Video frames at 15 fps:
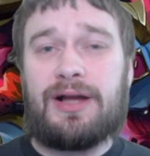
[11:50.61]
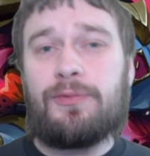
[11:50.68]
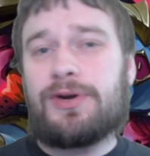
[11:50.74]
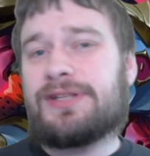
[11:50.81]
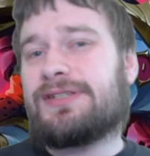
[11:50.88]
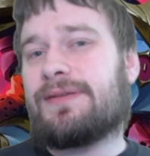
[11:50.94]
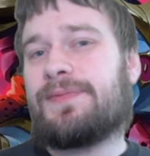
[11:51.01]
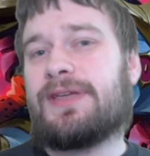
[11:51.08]
I
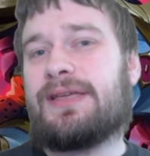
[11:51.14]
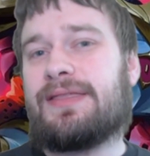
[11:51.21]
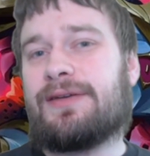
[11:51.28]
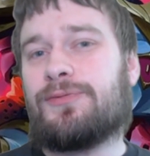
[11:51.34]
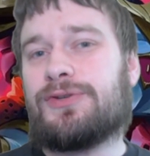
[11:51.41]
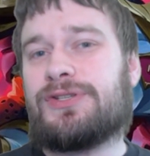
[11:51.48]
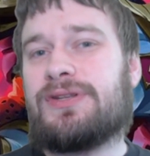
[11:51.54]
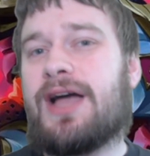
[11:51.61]
wanted something
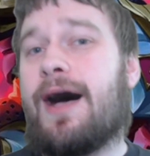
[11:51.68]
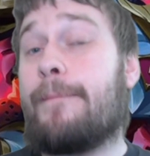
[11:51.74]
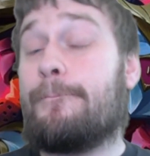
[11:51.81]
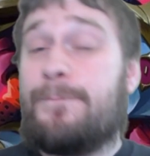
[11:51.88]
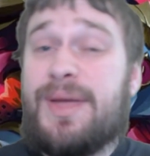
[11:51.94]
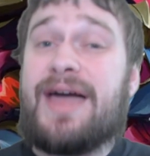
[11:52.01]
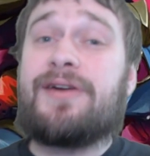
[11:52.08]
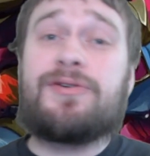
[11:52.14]
that was
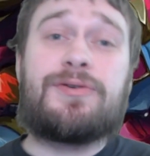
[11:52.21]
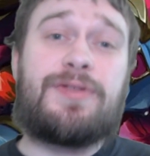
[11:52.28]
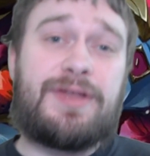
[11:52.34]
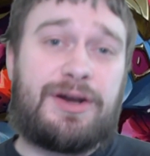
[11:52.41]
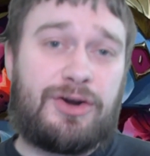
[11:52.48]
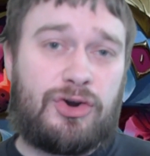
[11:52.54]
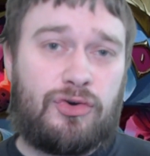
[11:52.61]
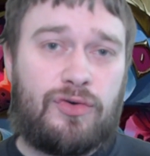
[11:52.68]
not better
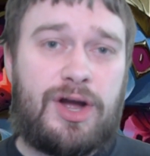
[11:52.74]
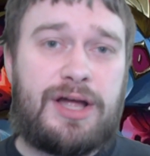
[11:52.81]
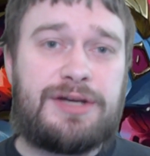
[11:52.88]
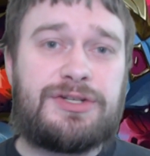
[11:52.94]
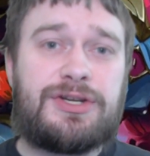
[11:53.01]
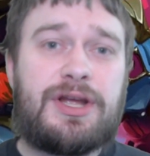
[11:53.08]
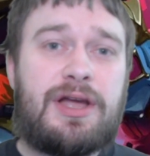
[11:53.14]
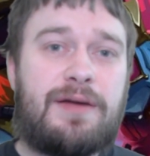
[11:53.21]
than a
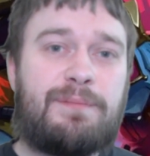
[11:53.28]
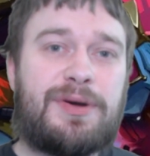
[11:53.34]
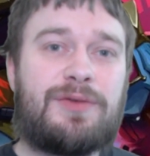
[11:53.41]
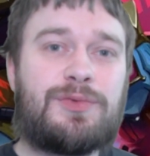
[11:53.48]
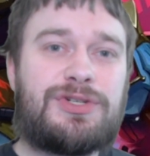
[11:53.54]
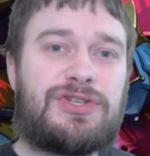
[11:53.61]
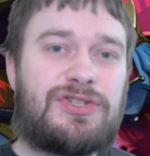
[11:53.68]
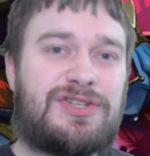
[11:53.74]
grunt,
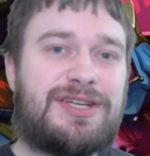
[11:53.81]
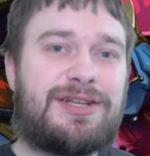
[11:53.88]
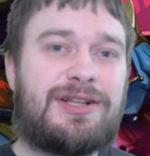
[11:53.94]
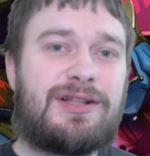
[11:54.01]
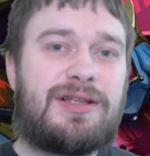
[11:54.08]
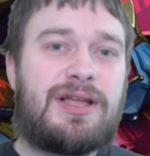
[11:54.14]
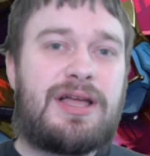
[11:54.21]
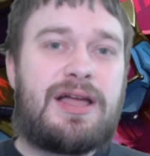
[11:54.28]
but was
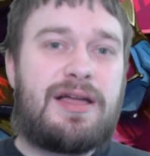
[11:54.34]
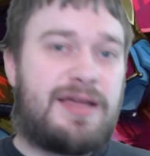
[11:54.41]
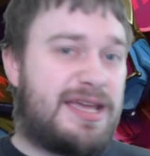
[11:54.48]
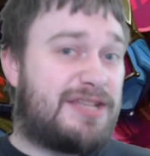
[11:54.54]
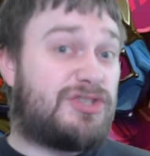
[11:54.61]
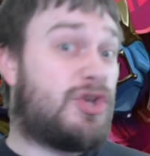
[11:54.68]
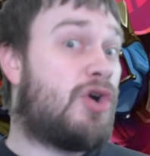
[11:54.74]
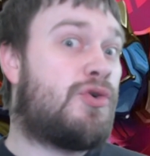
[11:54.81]
still
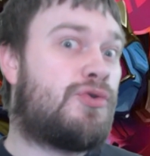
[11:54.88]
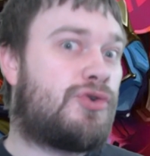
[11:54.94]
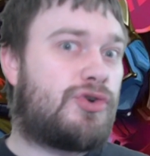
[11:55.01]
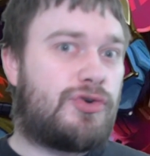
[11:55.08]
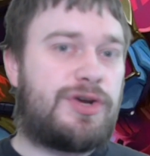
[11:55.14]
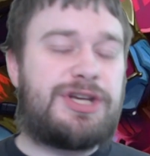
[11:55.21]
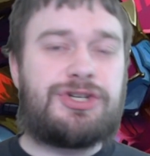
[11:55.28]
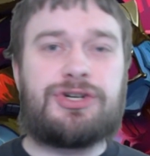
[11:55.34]
its own
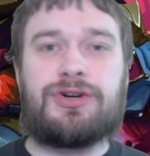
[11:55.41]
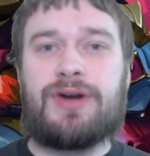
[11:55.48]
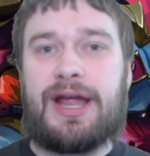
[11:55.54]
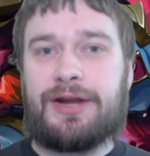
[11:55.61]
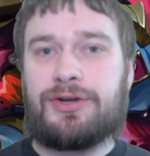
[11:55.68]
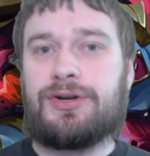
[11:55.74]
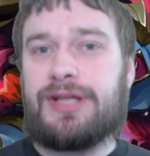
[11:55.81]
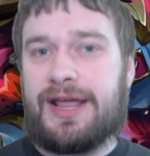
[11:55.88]
creature
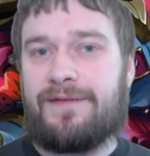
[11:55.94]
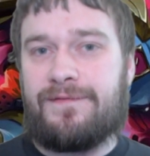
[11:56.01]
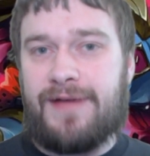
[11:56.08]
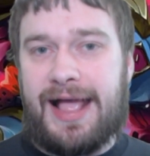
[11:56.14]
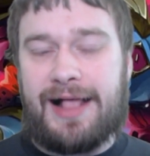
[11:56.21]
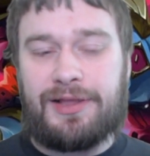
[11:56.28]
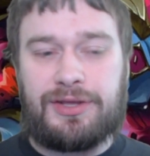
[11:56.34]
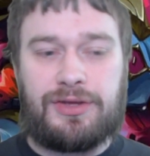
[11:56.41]
and could get
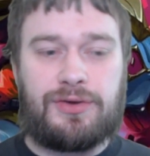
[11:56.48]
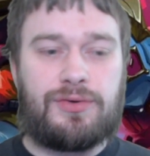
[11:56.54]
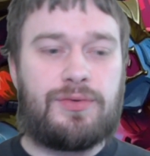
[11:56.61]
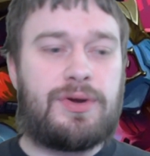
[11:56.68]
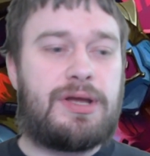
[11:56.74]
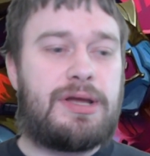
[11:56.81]
value.